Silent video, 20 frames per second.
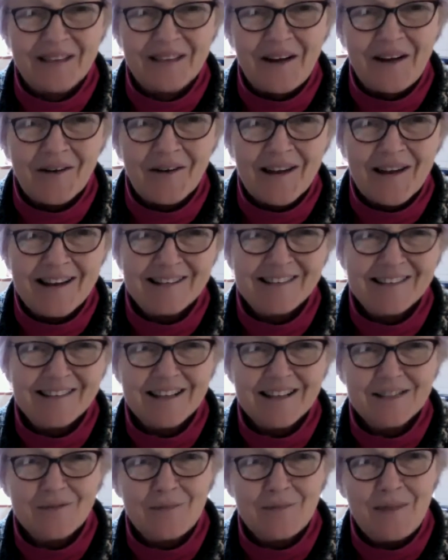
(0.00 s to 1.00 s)
All right,
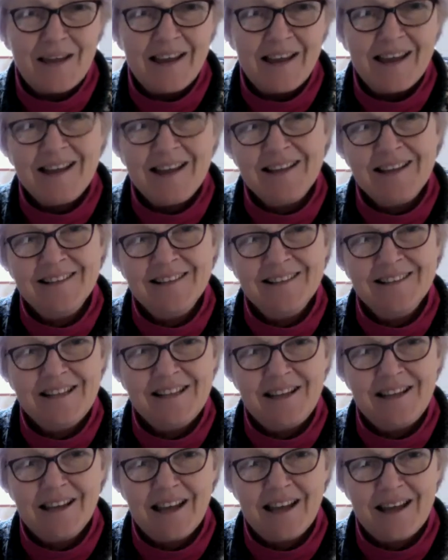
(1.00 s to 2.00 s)
thanks for being here.
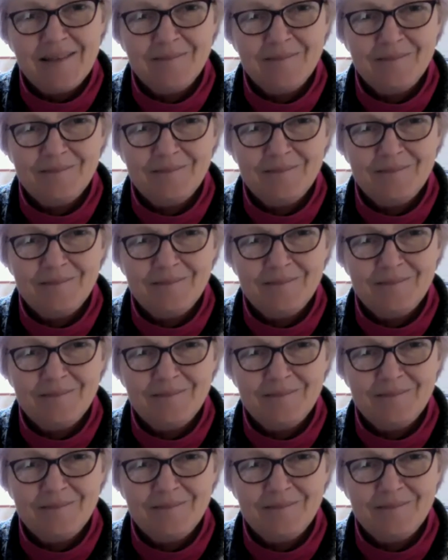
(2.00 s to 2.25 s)
See you again.